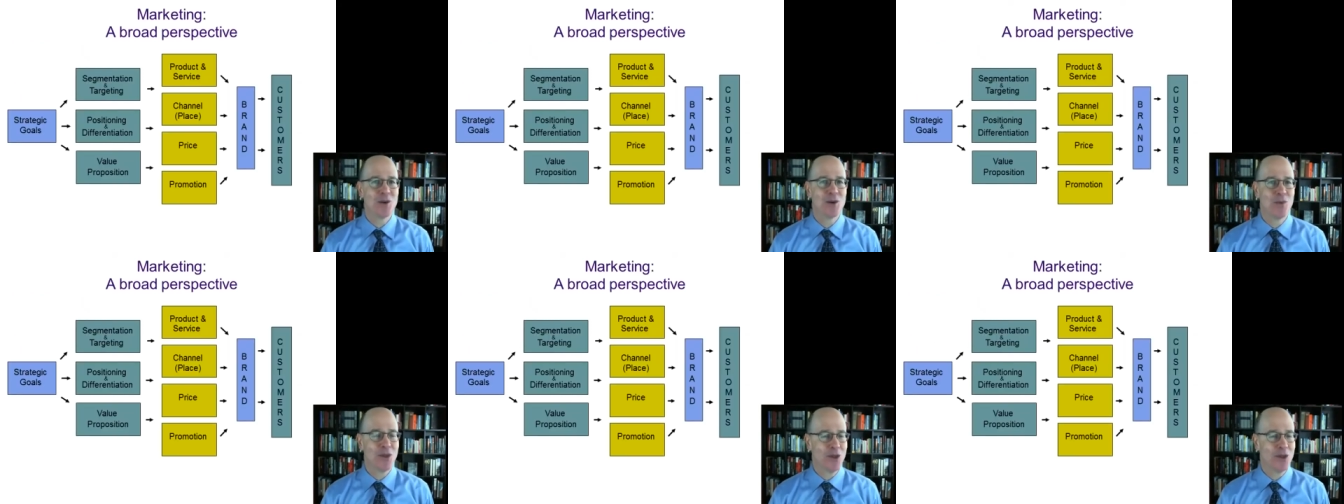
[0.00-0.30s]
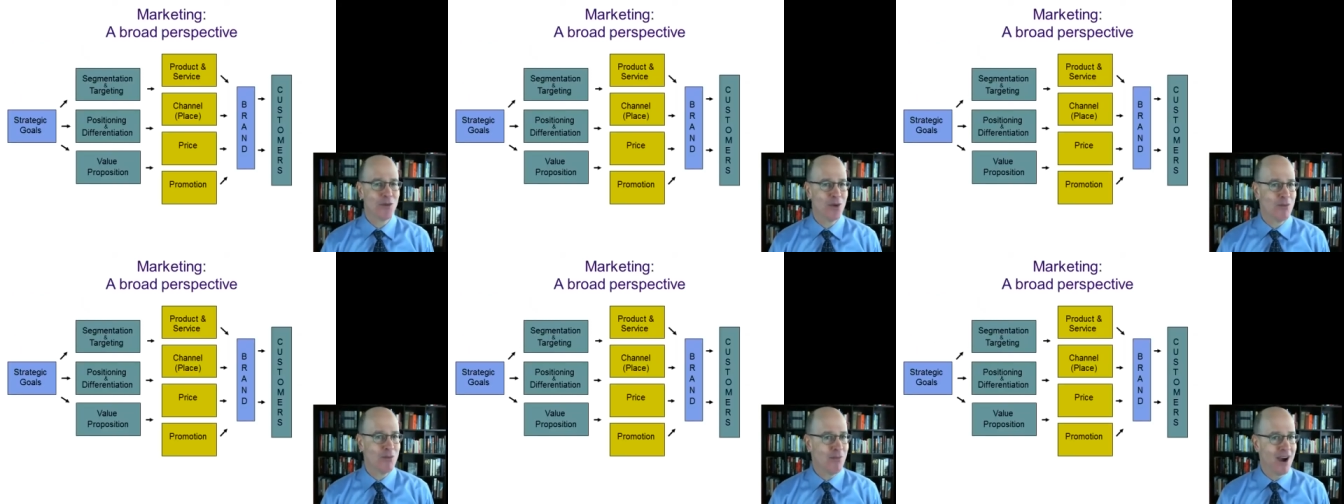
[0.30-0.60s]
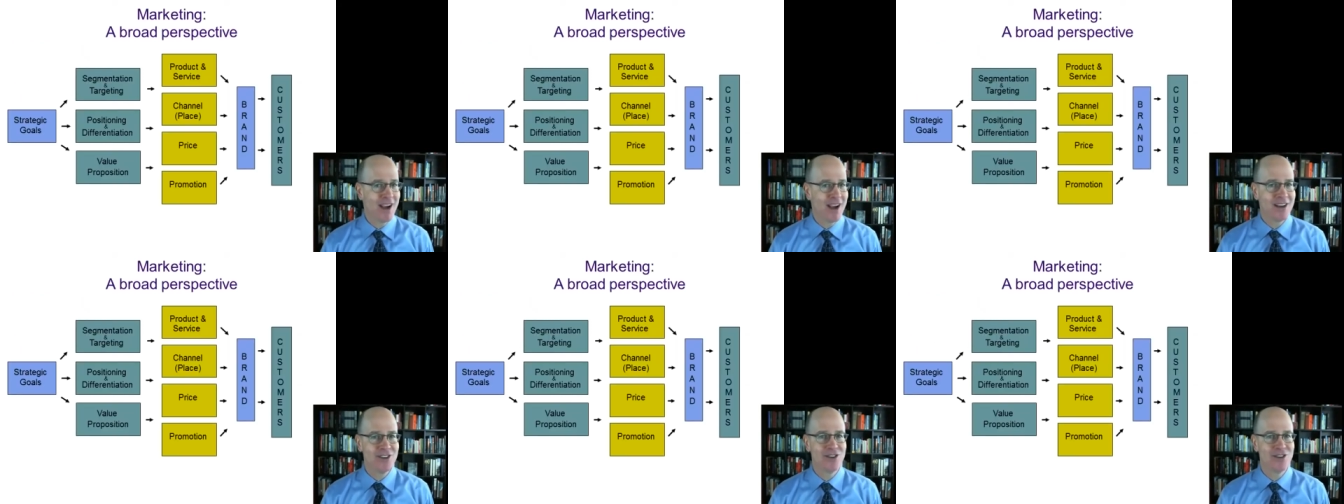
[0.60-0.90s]
with a
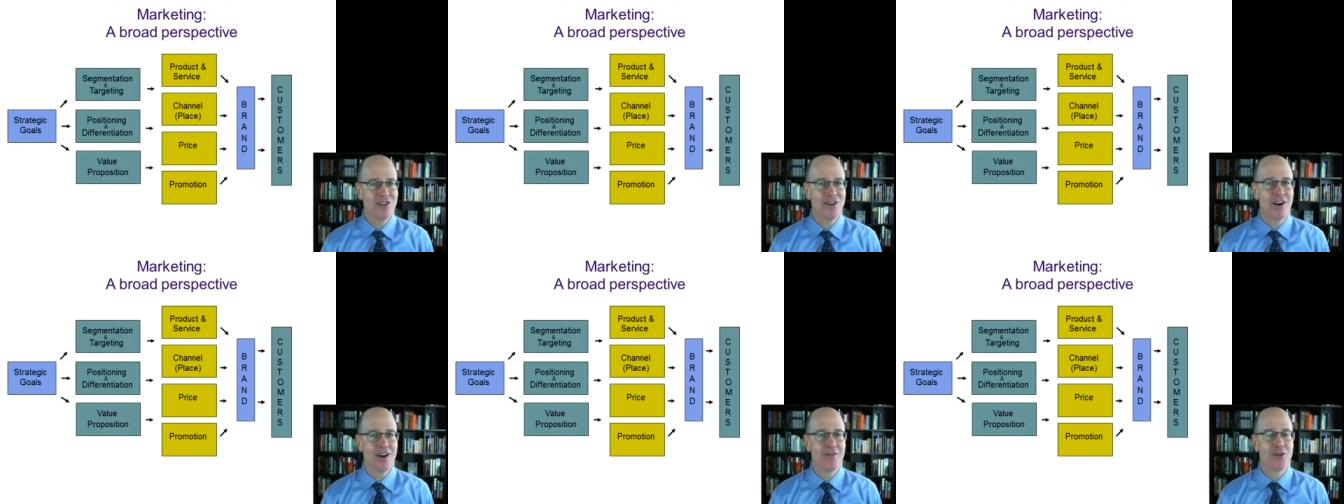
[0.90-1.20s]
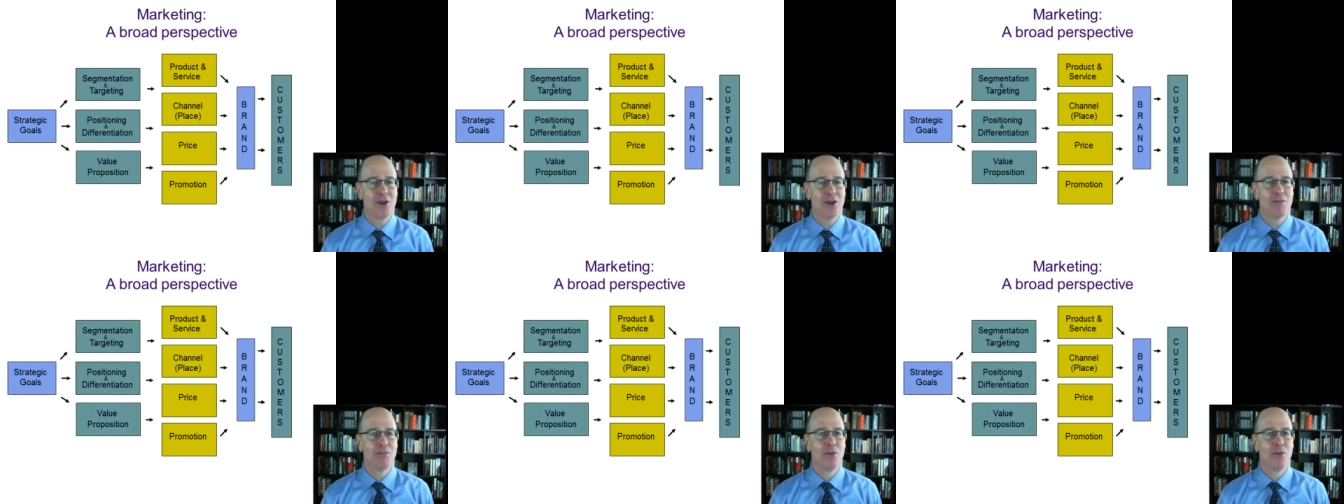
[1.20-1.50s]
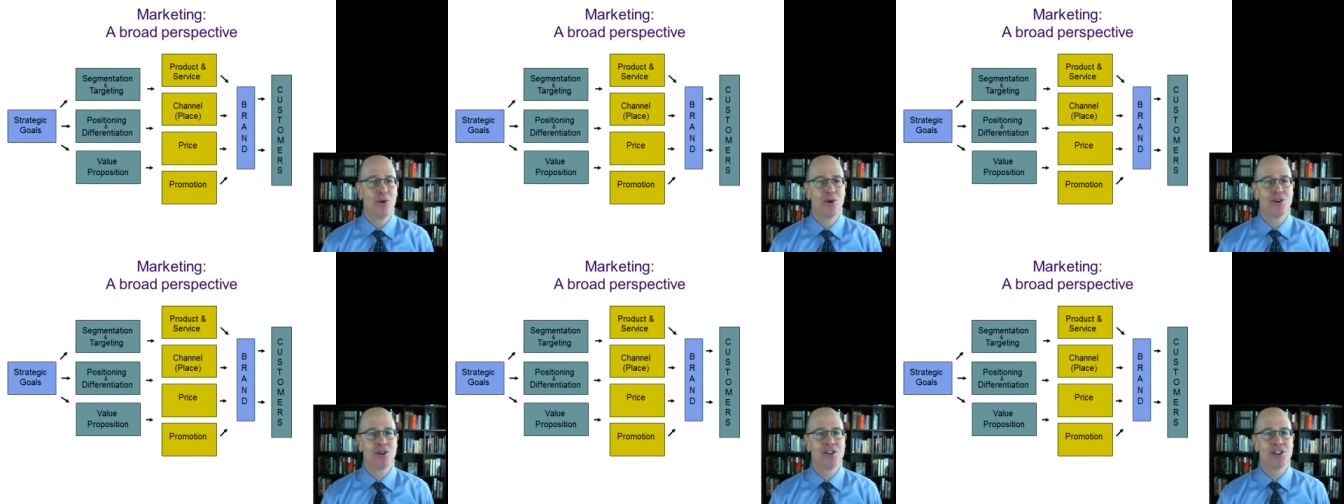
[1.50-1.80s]
reminder of the
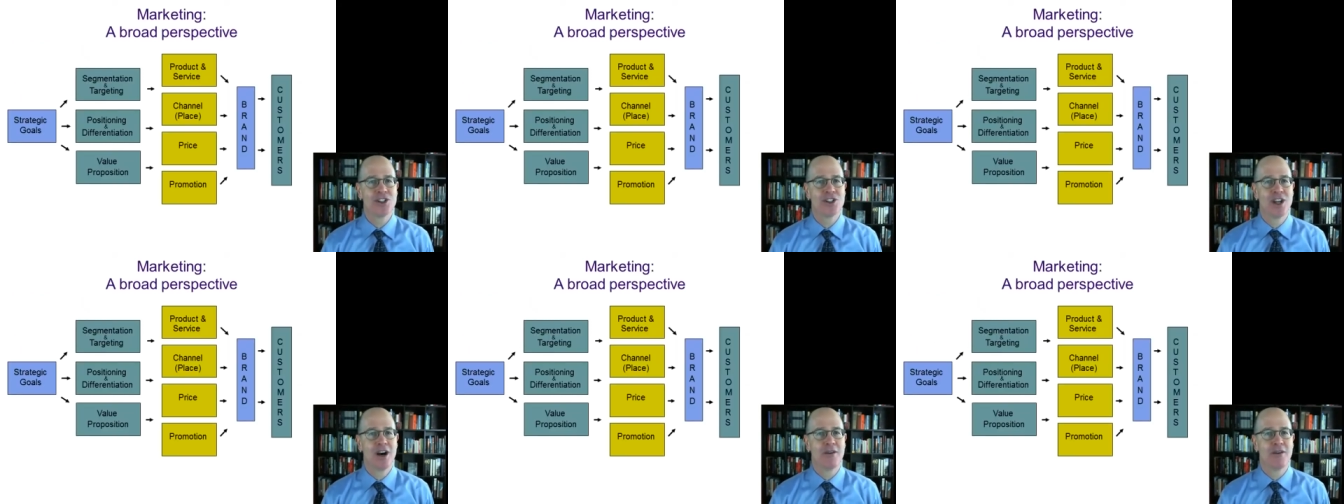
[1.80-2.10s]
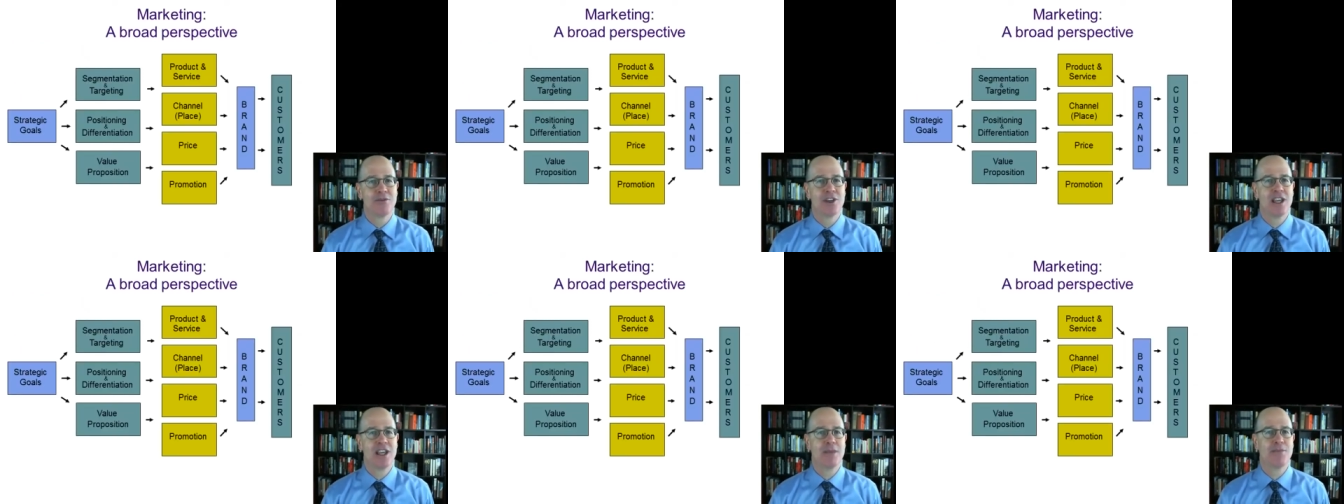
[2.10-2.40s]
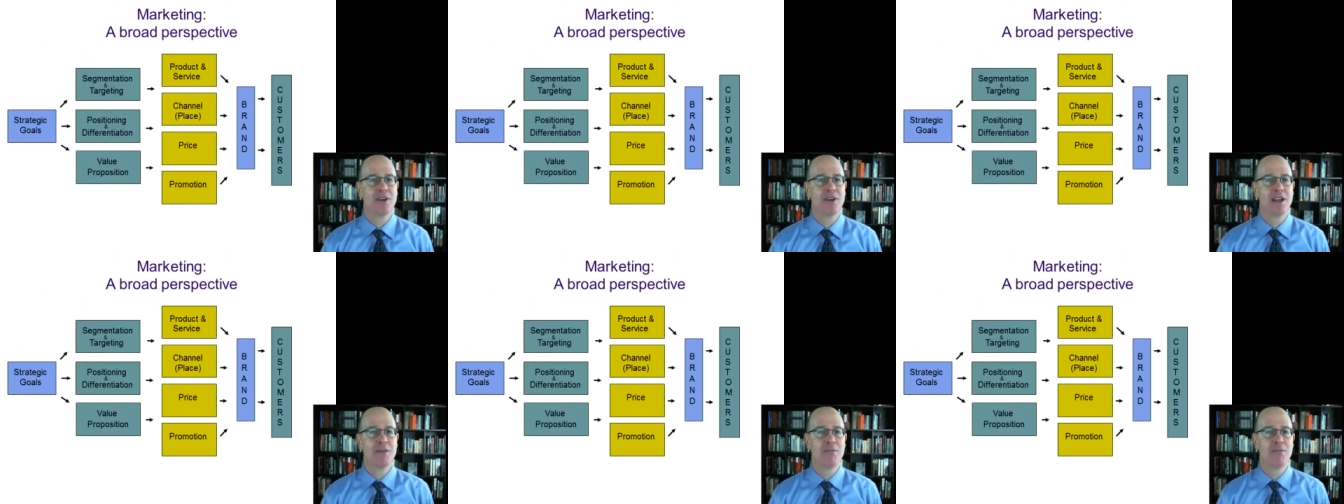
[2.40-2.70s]
importance of
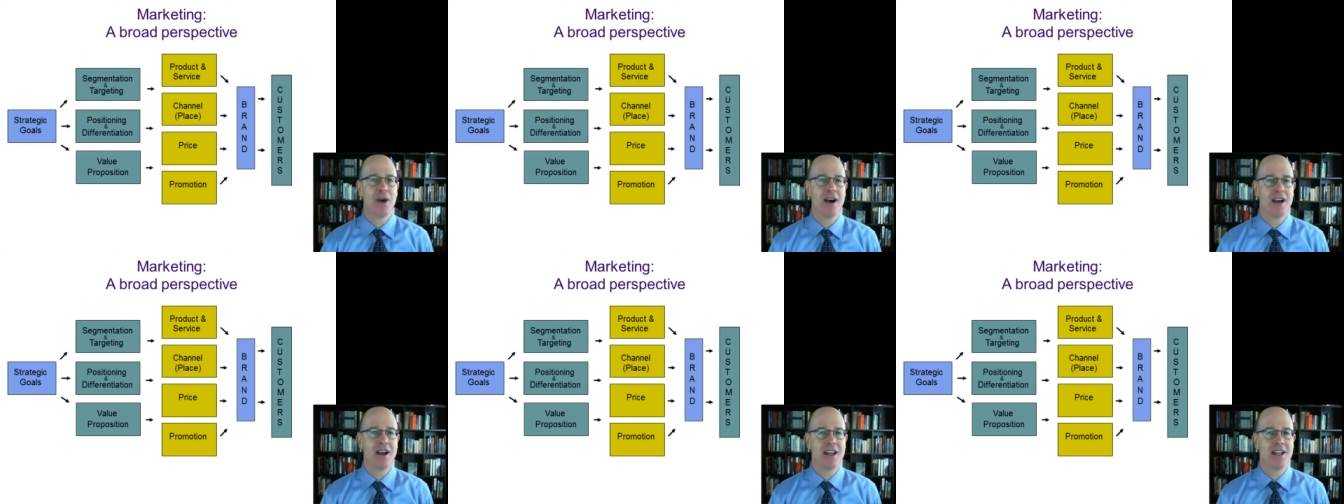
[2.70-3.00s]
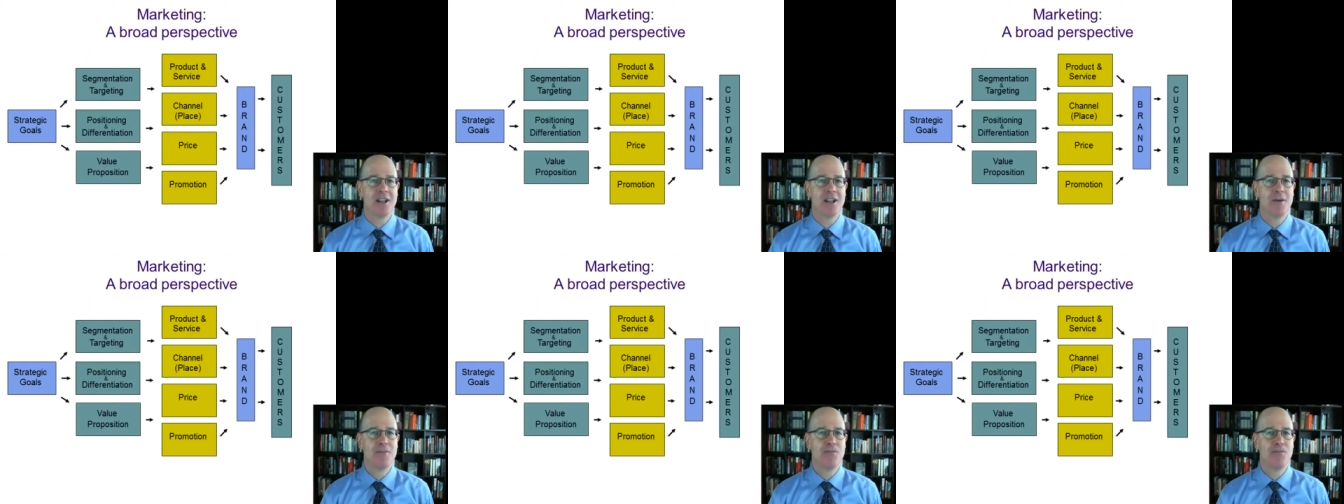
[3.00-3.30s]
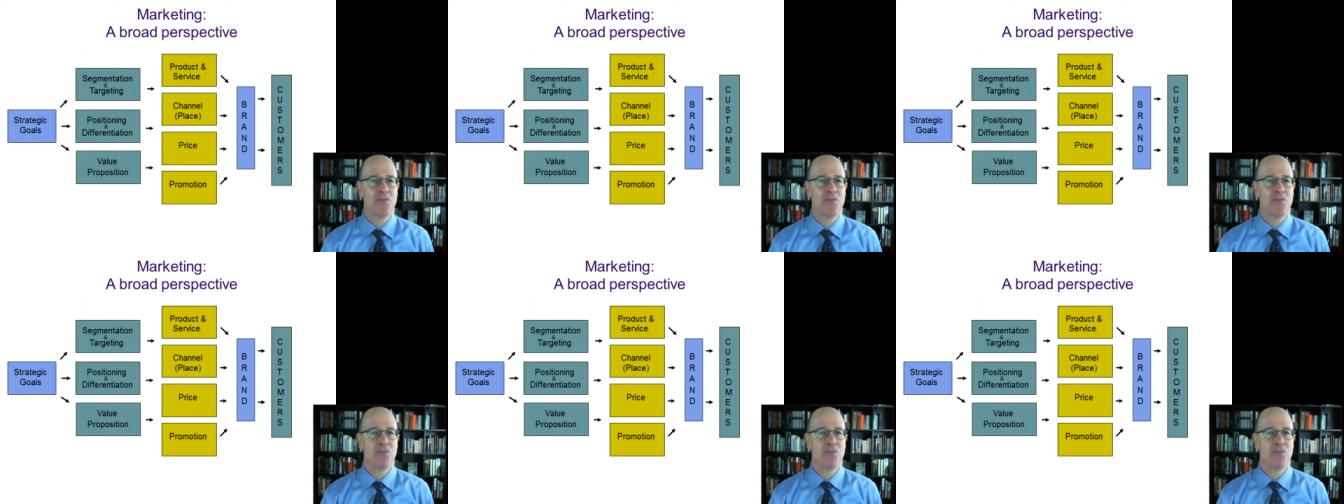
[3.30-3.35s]
keeping in mind